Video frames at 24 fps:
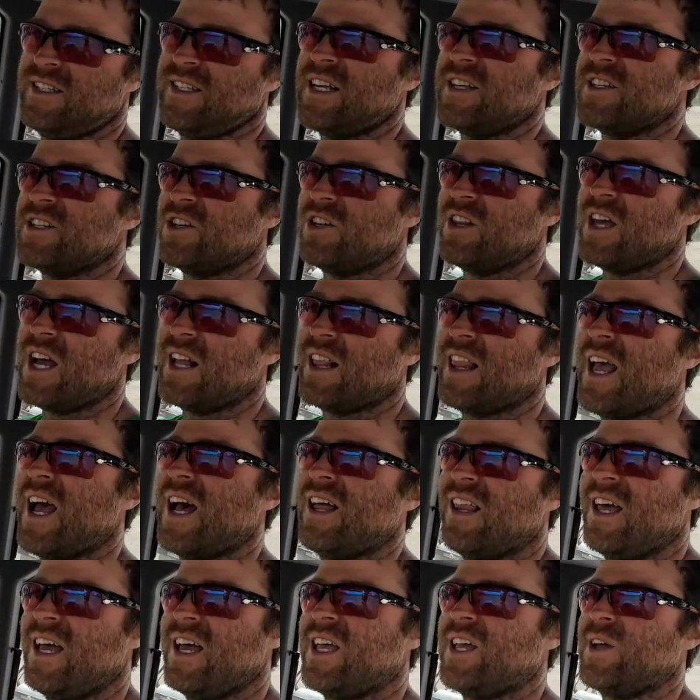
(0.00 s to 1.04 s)
sensor like
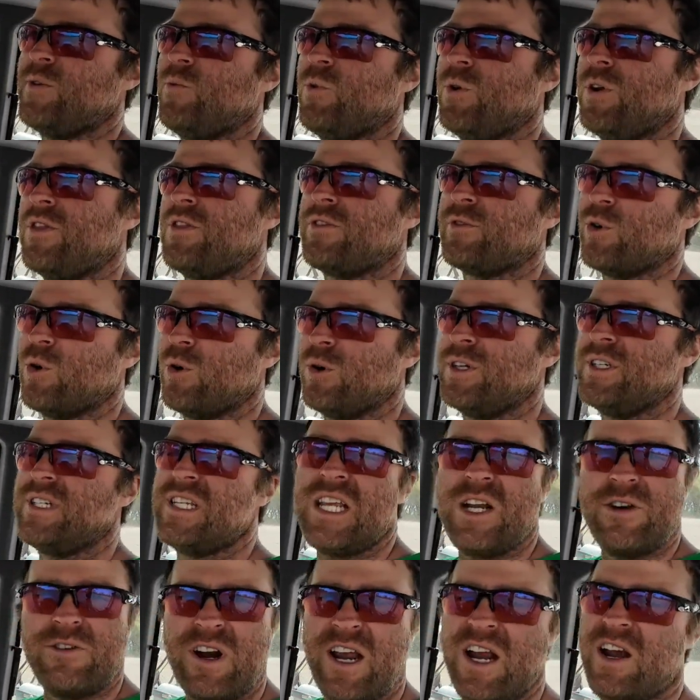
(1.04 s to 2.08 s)
that, like it wouldn't throw a
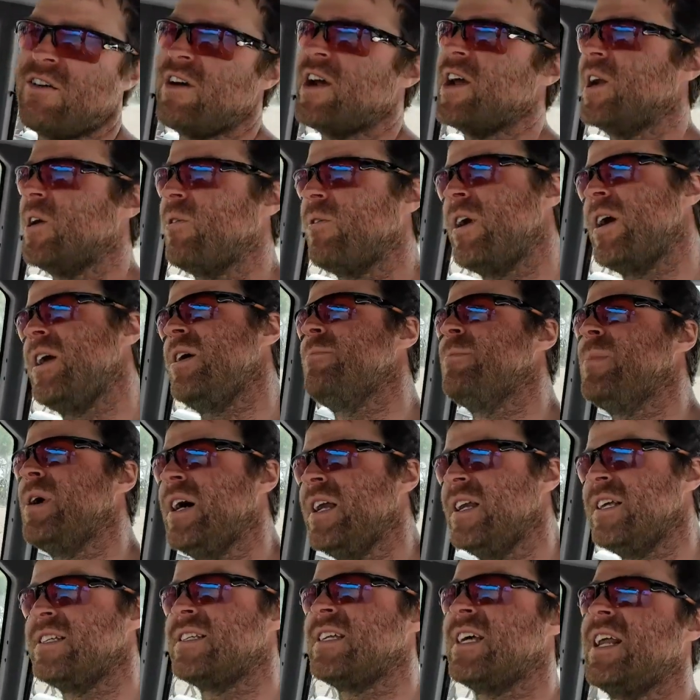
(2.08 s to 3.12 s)
D rate right away,
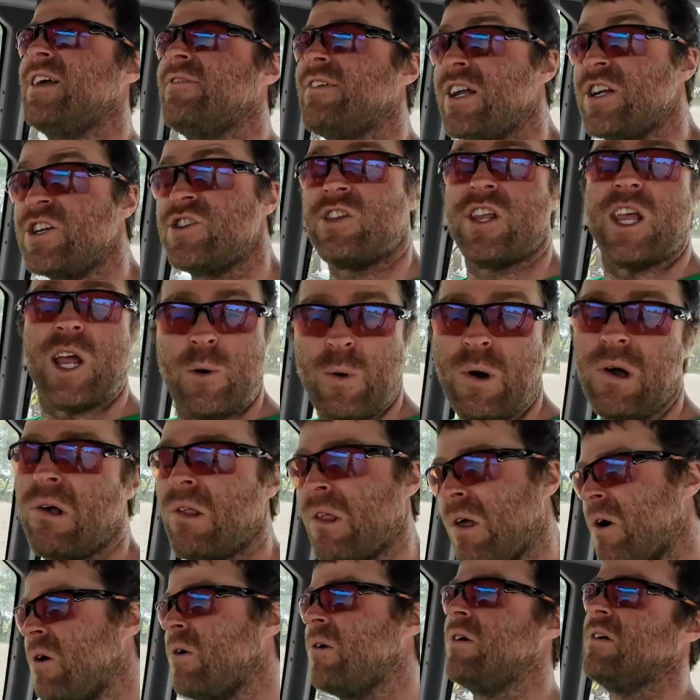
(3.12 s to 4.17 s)
but it said eventually it will
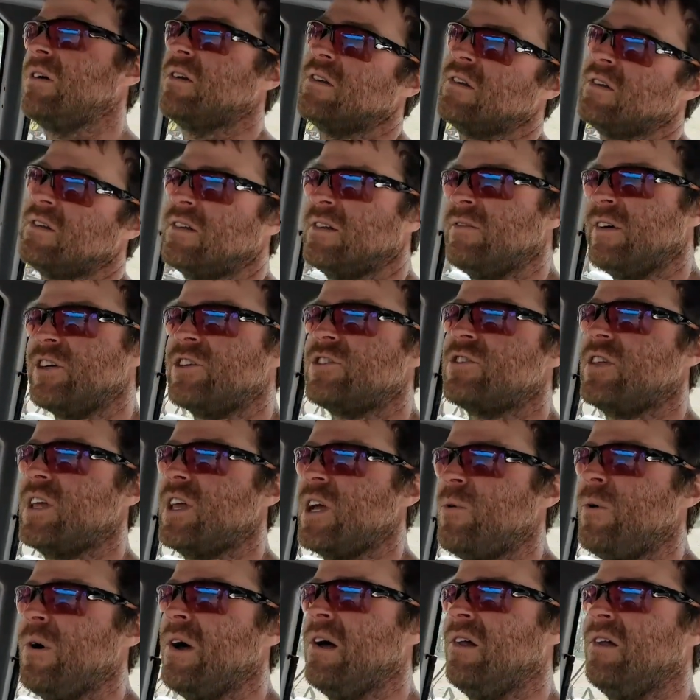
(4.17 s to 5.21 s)
though. Eventually
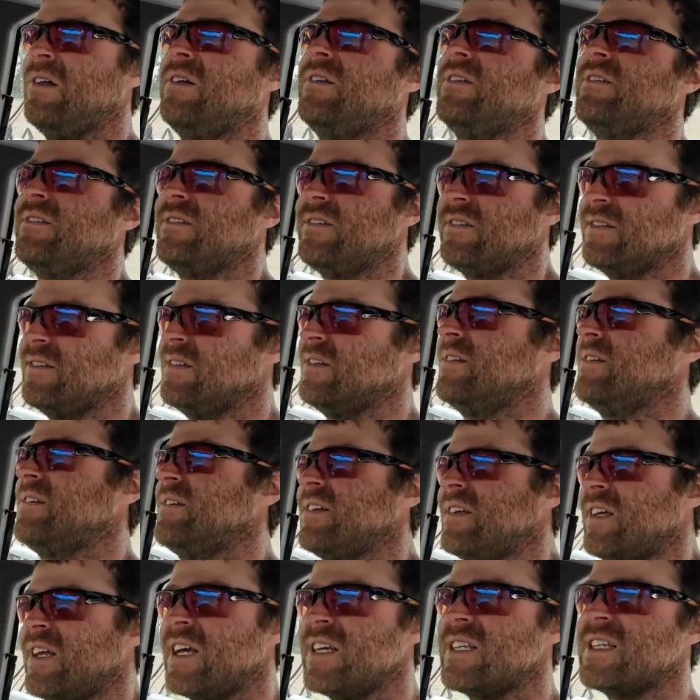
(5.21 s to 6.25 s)
it will,
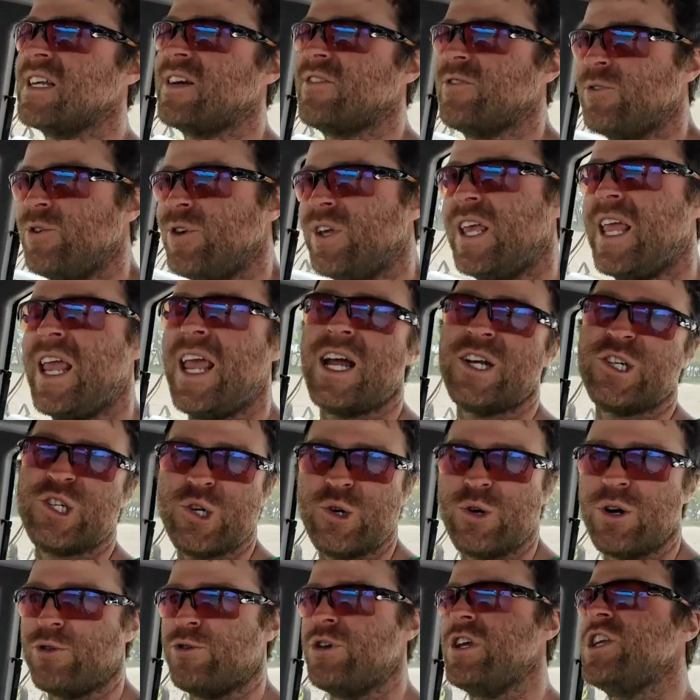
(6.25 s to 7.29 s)
because it really can't
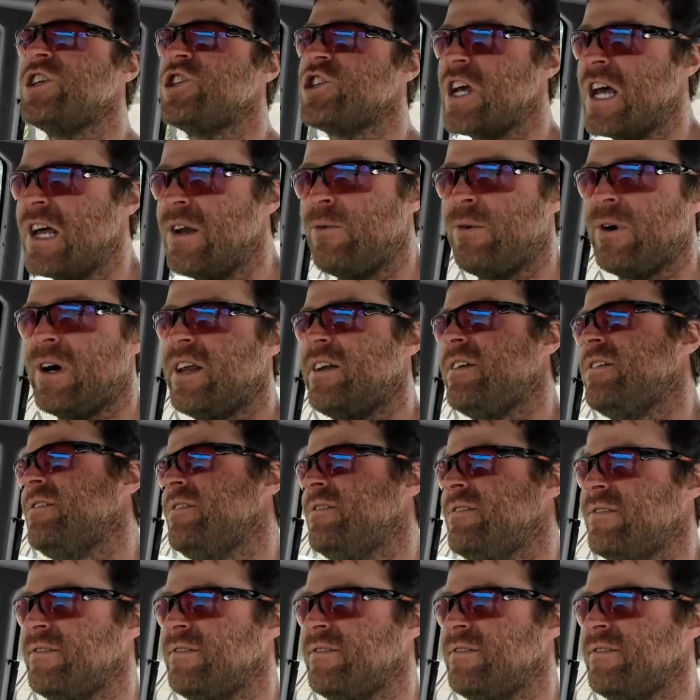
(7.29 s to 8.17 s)
do a regen when